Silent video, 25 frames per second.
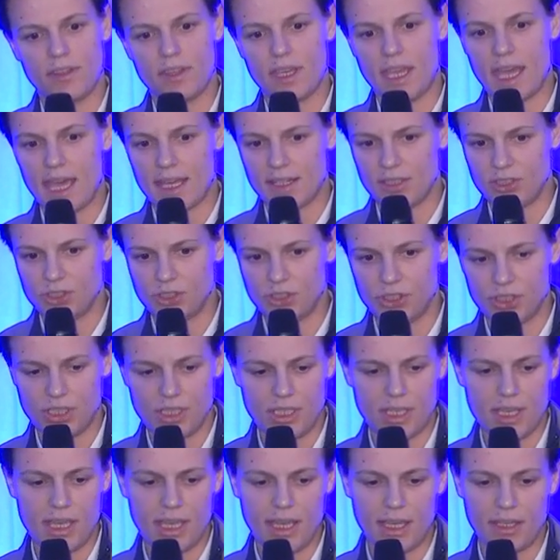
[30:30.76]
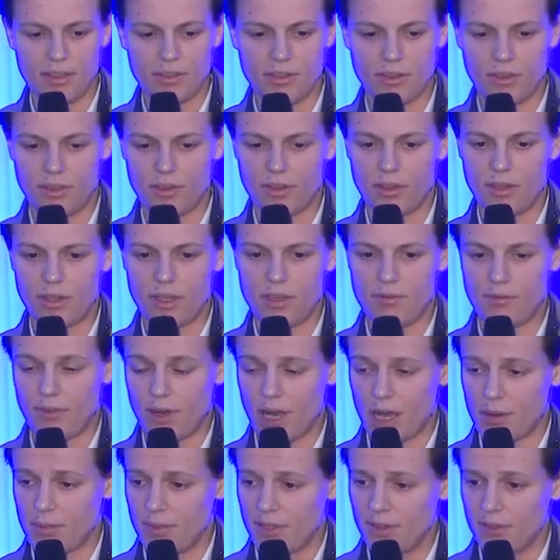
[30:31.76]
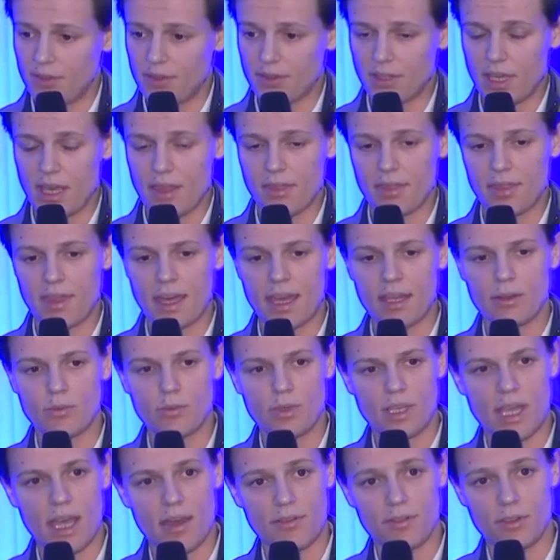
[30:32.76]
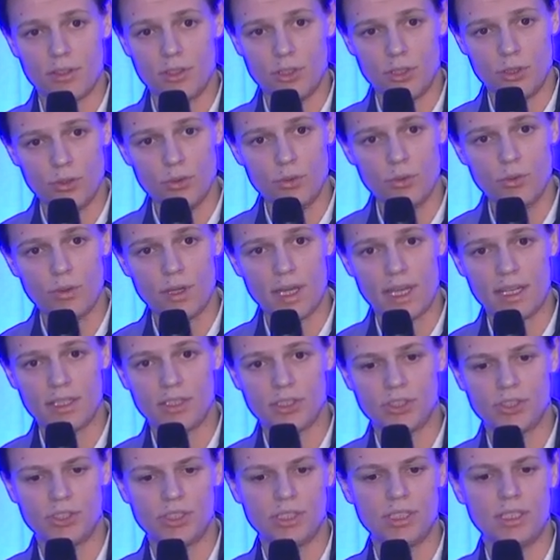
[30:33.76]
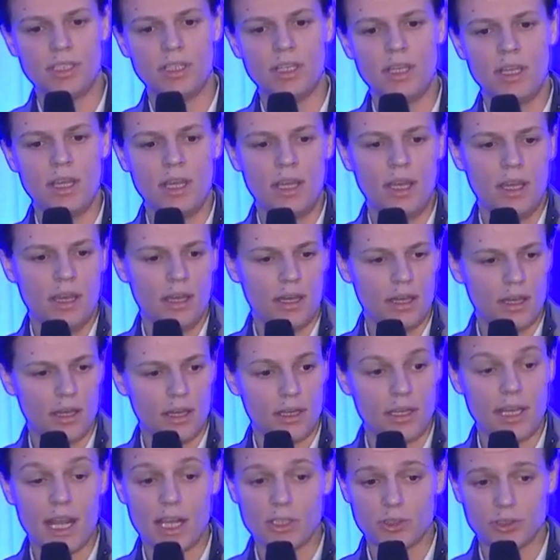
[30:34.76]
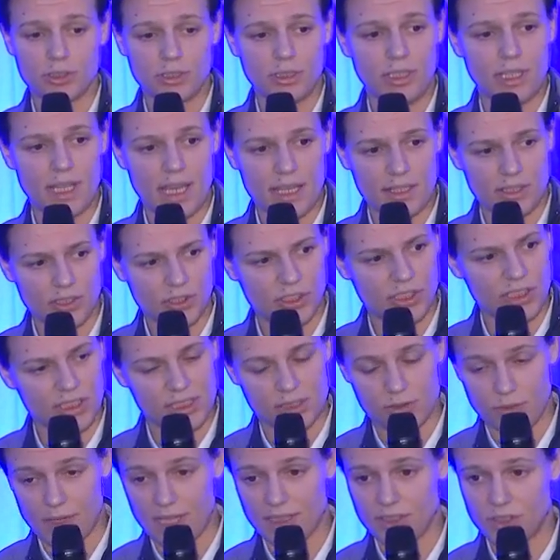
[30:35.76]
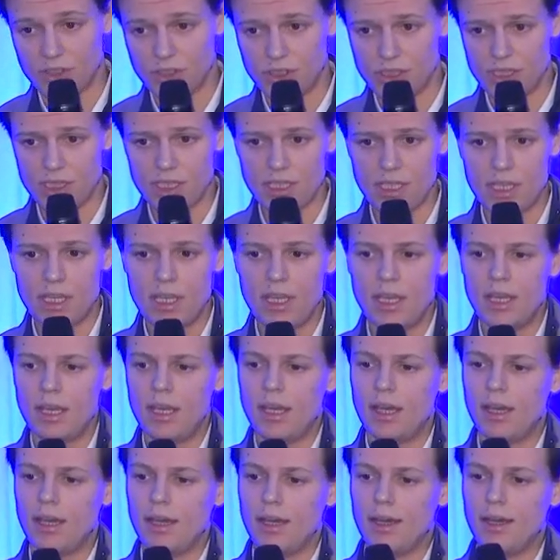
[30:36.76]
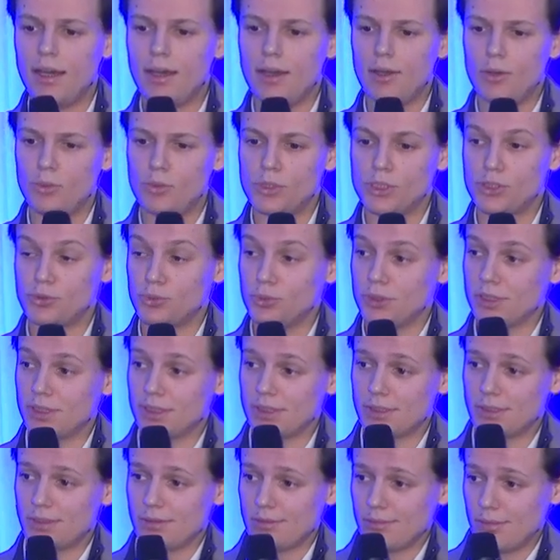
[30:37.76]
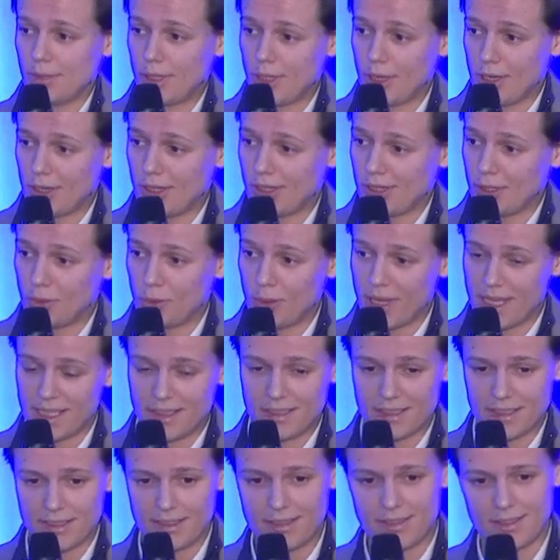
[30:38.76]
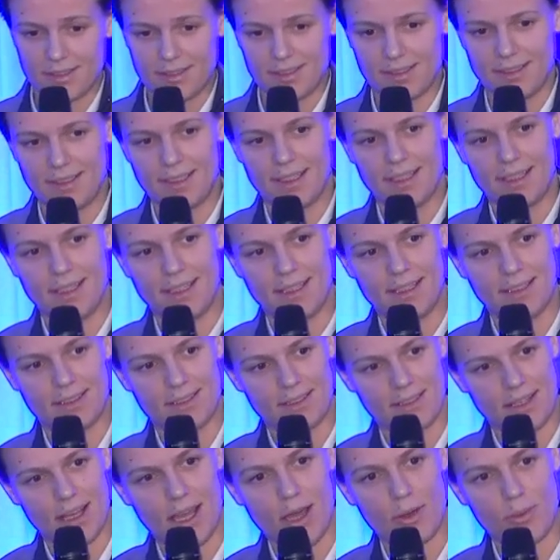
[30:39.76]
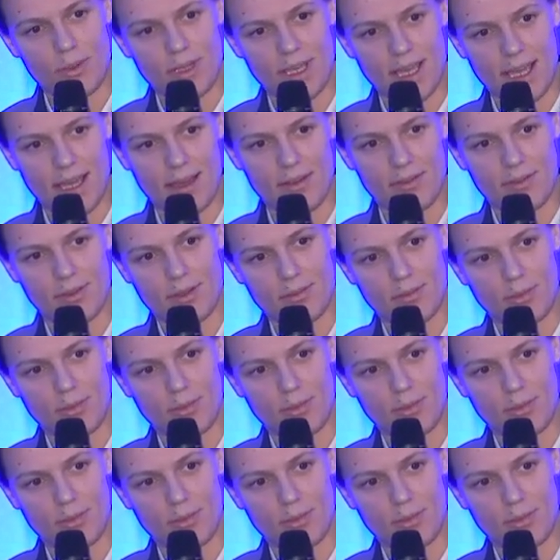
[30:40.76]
the energy and the environment. And then we have the new energy, National Energy Strategy, which was long awaited. And now we have the